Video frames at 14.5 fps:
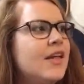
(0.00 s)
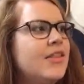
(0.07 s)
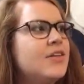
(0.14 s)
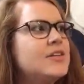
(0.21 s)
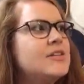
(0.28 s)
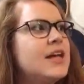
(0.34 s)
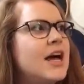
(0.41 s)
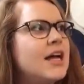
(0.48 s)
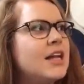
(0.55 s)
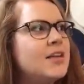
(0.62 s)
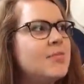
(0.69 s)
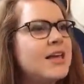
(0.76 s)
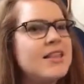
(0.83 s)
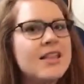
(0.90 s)
There's not
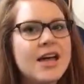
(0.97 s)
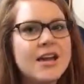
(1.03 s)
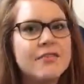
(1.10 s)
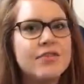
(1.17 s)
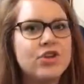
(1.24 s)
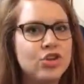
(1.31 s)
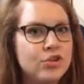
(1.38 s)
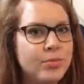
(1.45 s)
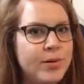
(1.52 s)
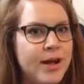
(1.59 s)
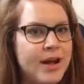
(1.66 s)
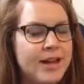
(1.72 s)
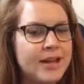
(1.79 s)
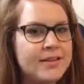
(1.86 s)
going to be a lot of new
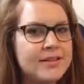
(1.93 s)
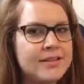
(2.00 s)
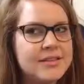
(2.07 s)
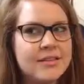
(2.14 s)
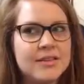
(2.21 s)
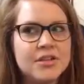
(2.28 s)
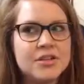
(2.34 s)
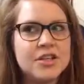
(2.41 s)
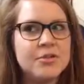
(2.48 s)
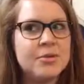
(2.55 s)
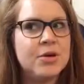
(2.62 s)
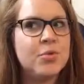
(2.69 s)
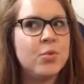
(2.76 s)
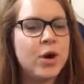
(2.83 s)
products. There's going
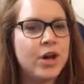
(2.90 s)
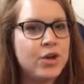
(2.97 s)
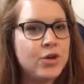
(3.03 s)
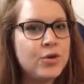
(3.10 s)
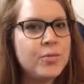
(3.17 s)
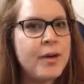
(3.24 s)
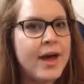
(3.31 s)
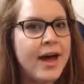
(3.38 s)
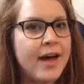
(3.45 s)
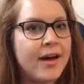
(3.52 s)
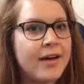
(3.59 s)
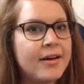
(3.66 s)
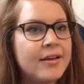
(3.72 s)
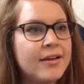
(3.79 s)
to be one new
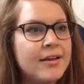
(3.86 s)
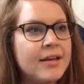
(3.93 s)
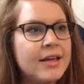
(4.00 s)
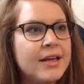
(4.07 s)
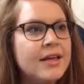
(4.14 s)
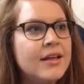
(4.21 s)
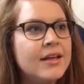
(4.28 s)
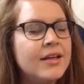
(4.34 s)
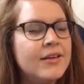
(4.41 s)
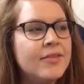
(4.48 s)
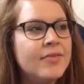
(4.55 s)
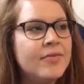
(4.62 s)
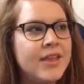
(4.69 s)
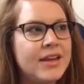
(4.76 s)
bag
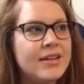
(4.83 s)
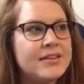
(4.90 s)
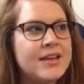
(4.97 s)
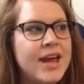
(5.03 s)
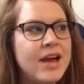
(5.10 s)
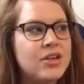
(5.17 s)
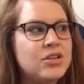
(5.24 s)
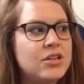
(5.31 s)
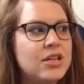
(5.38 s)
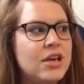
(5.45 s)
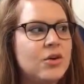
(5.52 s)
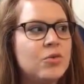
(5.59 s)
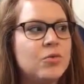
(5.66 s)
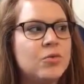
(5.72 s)
that is
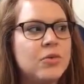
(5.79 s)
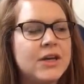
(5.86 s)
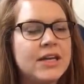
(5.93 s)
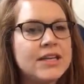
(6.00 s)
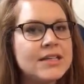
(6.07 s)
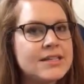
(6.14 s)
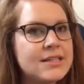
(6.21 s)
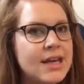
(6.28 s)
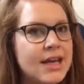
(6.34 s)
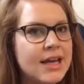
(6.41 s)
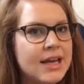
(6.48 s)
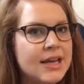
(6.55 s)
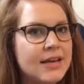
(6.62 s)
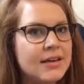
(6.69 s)
actually a
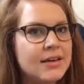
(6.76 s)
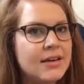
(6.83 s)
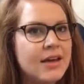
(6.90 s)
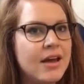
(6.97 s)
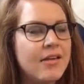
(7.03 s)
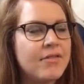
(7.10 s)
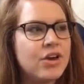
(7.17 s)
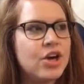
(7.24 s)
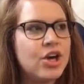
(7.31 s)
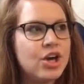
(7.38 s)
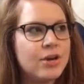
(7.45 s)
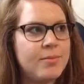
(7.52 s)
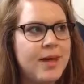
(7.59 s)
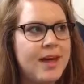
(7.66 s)
redesign of a
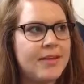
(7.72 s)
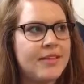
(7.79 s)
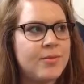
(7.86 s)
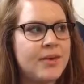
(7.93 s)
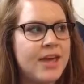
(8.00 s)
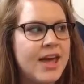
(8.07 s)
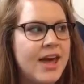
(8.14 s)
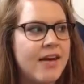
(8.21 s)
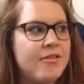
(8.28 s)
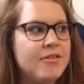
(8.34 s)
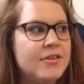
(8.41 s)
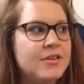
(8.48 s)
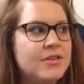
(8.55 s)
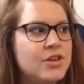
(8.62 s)
current bag that we have.
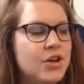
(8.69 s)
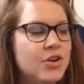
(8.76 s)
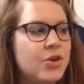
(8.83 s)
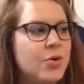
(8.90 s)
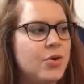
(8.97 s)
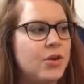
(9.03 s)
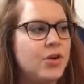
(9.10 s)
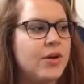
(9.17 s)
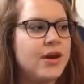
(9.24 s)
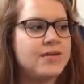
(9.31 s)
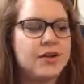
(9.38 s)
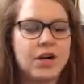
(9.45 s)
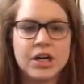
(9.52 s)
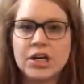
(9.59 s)
So you
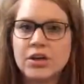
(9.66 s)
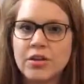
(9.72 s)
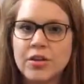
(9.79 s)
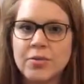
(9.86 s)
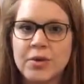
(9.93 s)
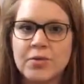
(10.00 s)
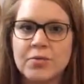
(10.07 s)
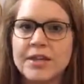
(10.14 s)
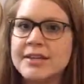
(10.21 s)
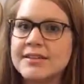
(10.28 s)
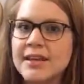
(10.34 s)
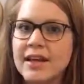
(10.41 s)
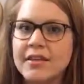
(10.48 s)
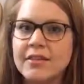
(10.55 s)
guys already know that we
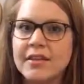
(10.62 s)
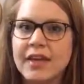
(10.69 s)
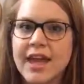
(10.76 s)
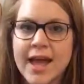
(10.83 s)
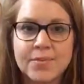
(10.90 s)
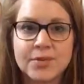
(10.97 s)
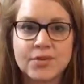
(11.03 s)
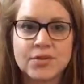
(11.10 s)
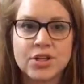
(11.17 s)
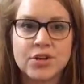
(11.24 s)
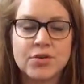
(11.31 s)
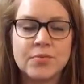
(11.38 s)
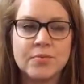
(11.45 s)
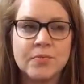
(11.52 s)
redesigned the capsule
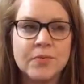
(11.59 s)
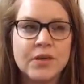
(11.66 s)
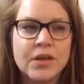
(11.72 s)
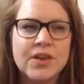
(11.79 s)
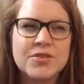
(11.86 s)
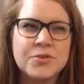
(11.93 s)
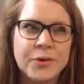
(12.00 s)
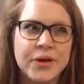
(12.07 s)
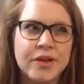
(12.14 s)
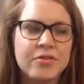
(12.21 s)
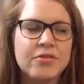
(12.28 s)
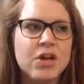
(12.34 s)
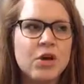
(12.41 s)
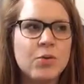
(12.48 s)
tote, sort
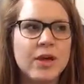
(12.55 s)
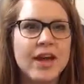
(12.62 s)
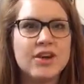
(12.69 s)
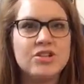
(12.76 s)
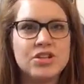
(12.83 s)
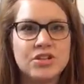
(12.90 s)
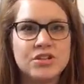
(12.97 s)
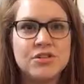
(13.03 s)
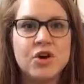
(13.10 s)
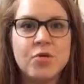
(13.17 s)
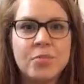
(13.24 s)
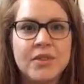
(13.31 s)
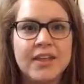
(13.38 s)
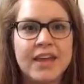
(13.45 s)
of. We actually just
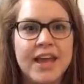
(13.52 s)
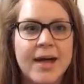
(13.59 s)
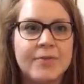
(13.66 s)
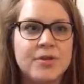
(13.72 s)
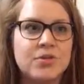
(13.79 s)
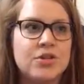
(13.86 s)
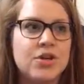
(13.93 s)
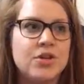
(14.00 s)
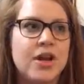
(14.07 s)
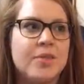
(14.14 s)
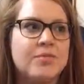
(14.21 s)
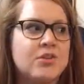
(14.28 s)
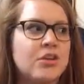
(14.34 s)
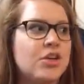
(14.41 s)
opened the capsule tote
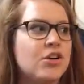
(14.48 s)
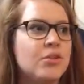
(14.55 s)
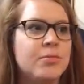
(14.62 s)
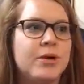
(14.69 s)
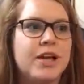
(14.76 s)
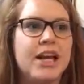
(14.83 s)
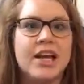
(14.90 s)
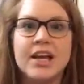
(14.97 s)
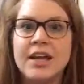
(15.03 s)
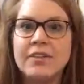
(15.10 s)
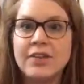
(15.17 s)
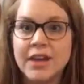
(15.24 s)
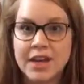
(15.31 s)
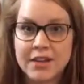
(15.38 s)
up so that you can put
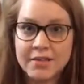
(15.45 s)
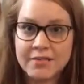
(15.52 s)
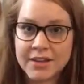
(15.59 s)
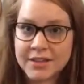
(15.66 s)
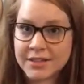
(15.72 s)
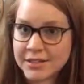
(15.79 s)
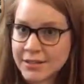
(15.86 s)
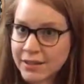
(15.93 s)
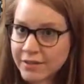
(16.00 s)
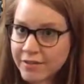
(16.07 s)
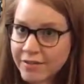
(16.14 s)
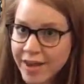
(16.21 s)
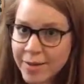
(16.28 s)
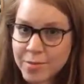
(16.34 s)
any of these
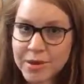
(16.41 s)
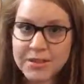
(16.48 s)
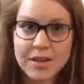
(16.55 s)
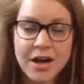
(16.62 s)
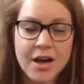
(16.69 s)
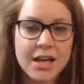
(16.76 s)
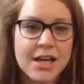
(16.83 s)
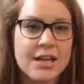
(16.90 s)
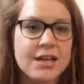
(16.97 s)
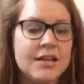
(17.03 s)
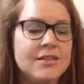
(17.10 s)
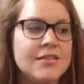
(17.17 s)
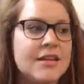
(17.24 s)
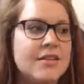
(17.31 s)
fabrics on it
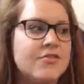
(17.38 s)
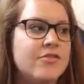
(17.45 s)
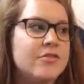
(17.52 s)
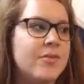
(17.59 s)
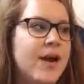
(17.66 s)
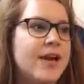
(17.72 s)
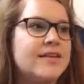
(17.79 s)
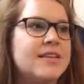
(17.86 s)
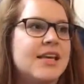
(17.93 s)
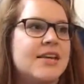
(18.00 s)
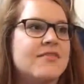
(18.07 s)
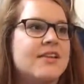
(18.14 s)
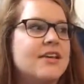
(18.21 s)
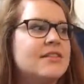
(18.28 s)
instead of just the wax
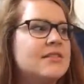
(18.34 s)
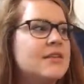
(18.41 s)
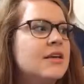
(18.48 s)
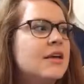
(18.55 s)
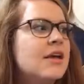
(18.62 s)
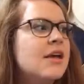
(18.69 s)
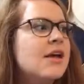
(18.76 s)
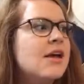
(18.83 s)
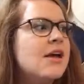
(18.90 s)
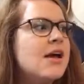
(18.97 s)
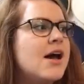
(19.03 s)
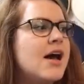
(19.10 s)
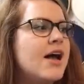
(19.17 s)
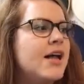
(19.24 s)
canvas.
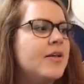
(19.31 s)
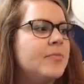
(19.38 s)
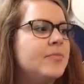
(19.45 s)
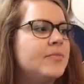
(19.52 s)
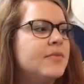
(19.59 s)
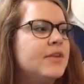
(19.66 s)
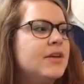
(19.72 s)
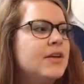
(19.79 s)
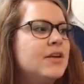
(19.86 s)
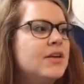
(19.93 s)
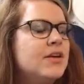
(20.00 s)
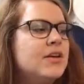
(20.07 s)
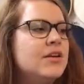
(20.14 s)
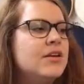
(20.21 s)
And
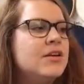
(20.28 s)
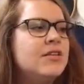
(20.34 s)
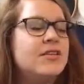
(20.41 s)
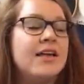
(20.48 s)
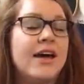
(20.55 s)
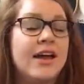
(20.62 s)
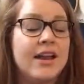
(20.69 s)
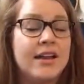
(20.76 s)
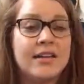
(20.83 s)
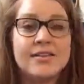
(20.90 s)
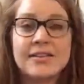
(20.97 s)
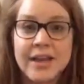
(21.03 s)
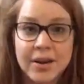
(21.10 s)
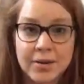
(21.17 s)

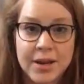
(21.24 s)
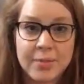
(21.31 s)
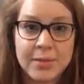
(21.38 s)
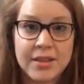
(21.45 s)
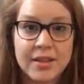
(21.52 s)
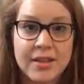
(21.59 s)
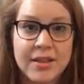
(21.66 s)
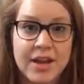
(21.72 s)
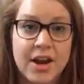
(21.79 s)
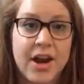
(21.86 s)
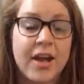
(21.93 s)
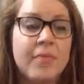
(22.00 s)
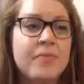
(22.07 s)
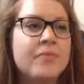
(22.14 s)
it's now named the
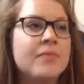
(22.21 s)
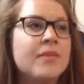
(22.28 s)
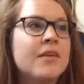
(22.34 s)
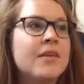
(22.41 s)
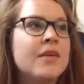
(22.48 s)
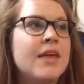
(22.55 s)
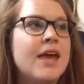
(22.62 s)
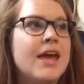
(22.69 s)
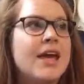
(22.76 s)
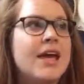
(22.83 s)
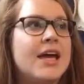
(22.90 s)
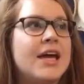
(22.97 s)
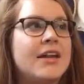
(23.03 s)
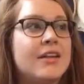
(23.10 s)
Clara.
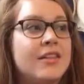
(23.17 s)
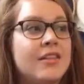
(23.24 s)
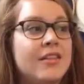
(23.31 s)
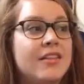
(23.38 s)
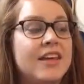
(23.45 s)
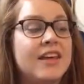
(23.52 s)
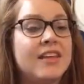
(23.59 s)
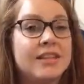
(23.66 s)
And the